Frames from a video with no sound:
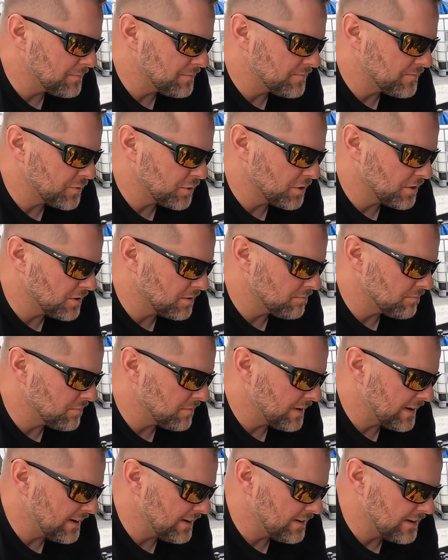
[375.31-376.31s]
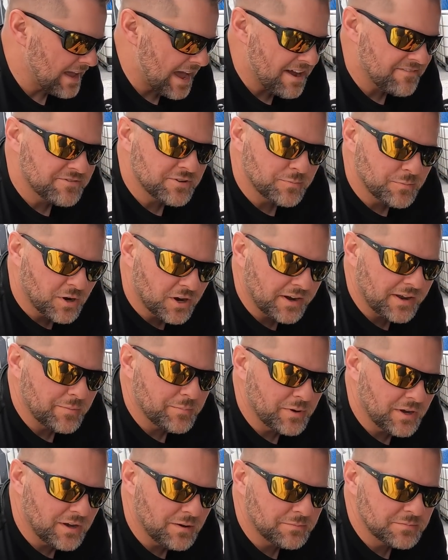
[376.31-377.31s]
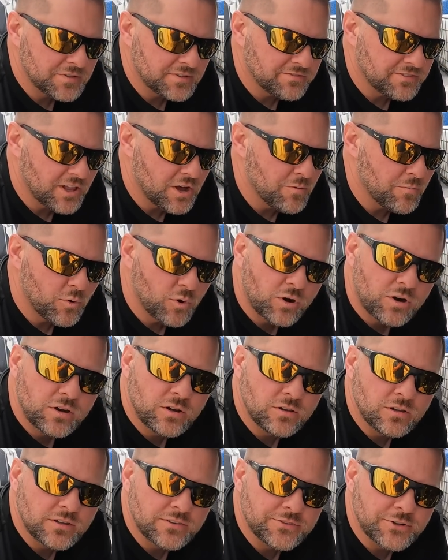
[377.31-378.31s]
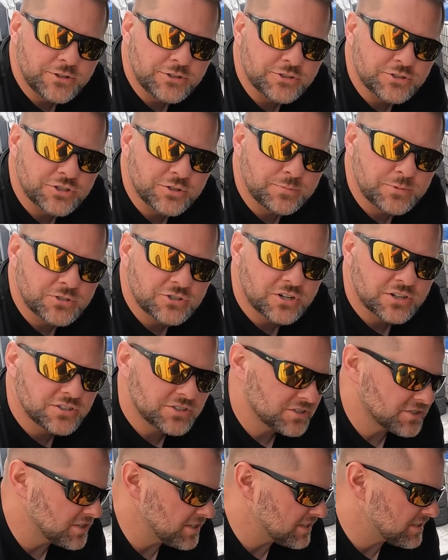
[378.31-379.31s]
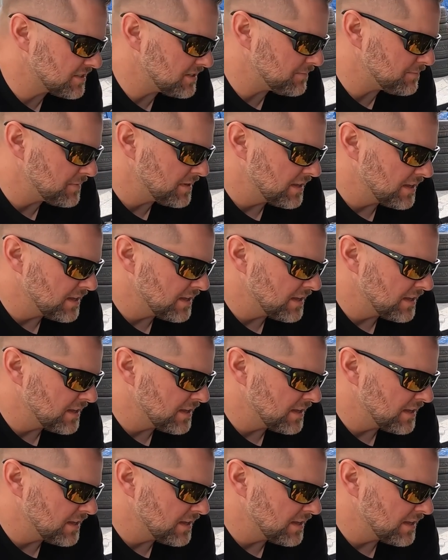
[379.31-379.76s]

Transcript: for an aftermarket pump to flow more coolant through your supercharger system.